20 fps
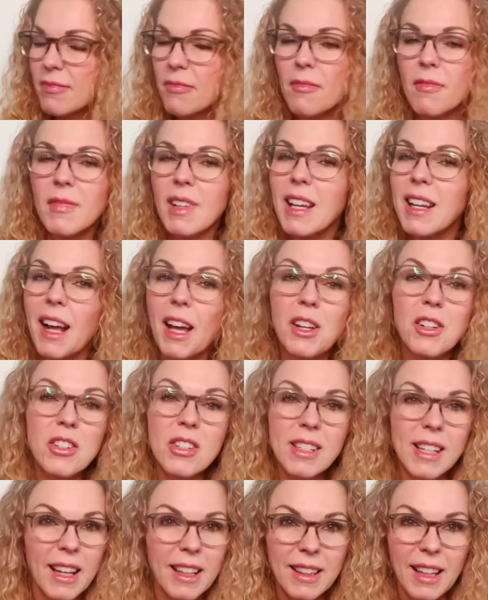And I
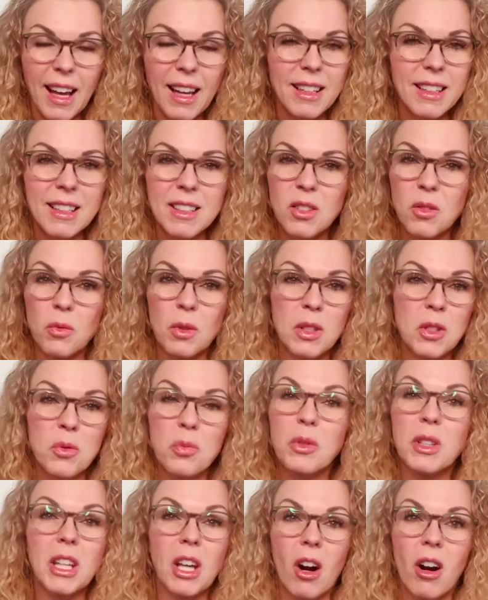understand that. It's
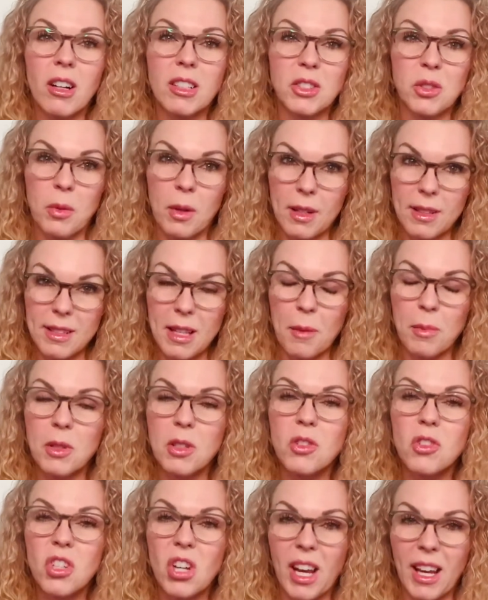really hard to
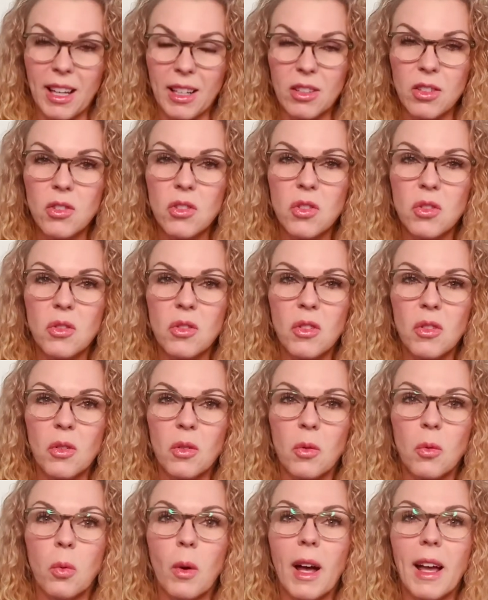accept change
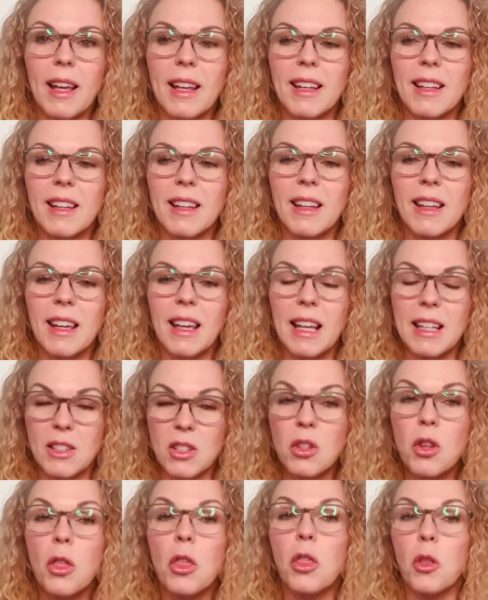when it's
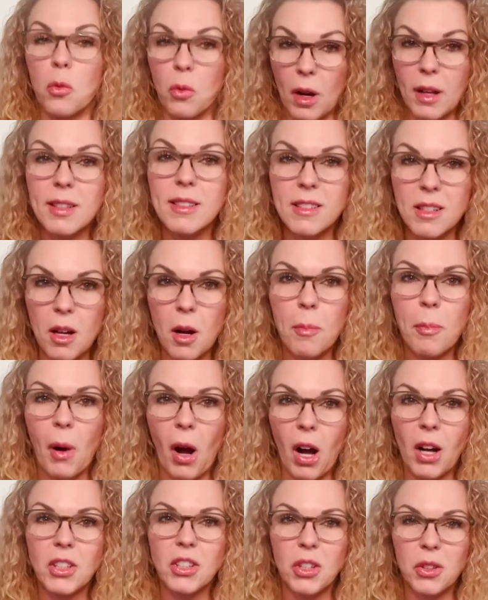thrust
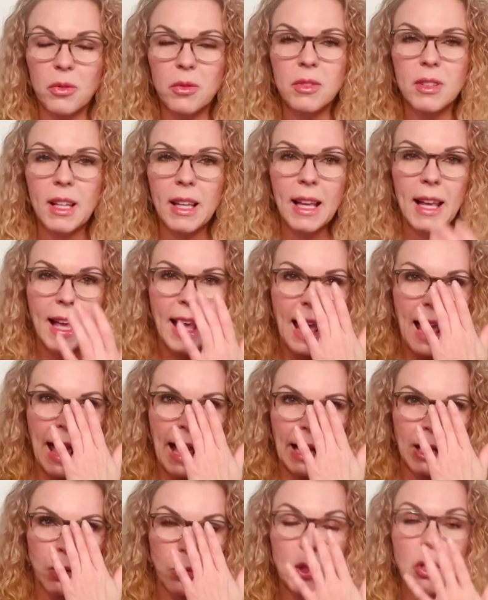upon you
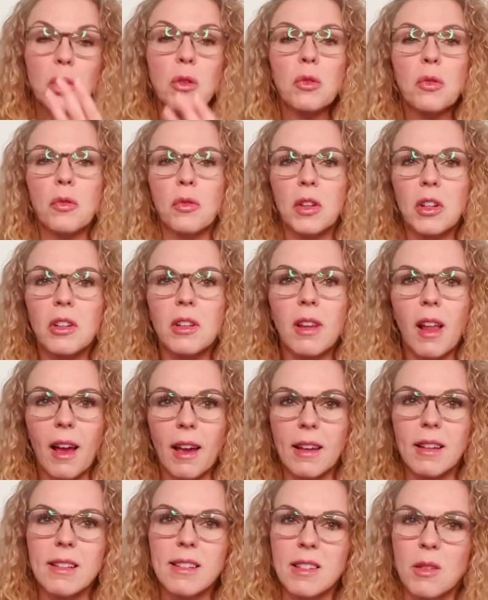and when you feel
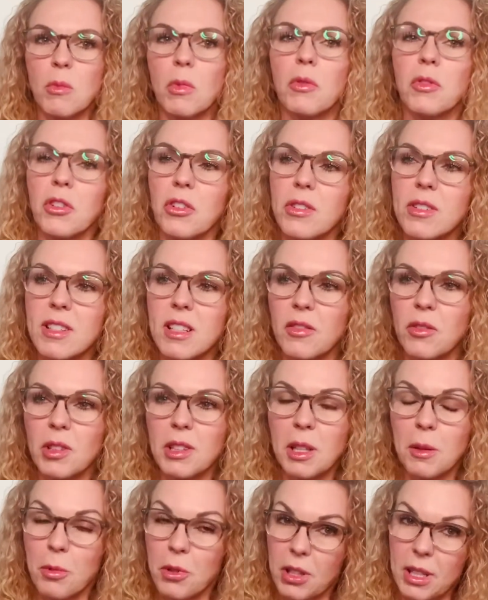like some of your civil
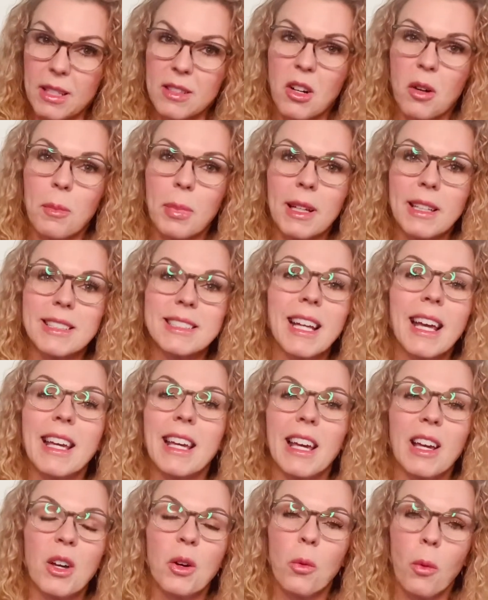liberties are being
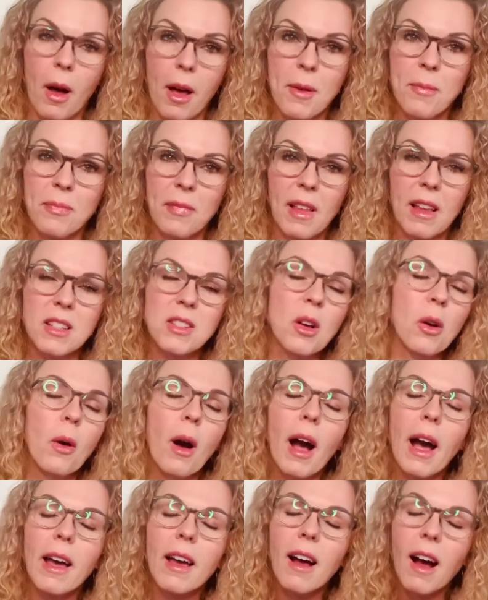taken away. So
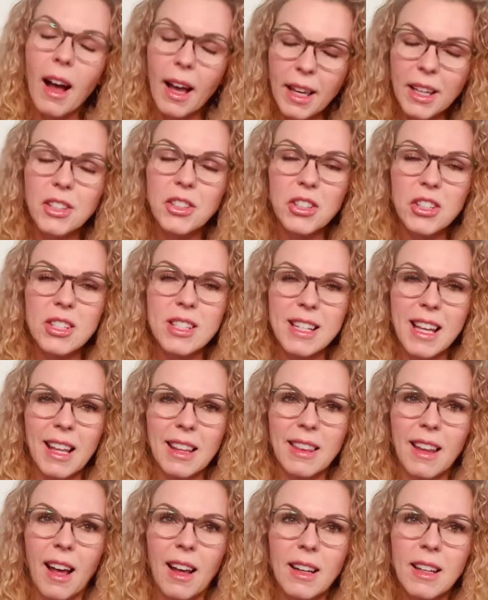I understand that.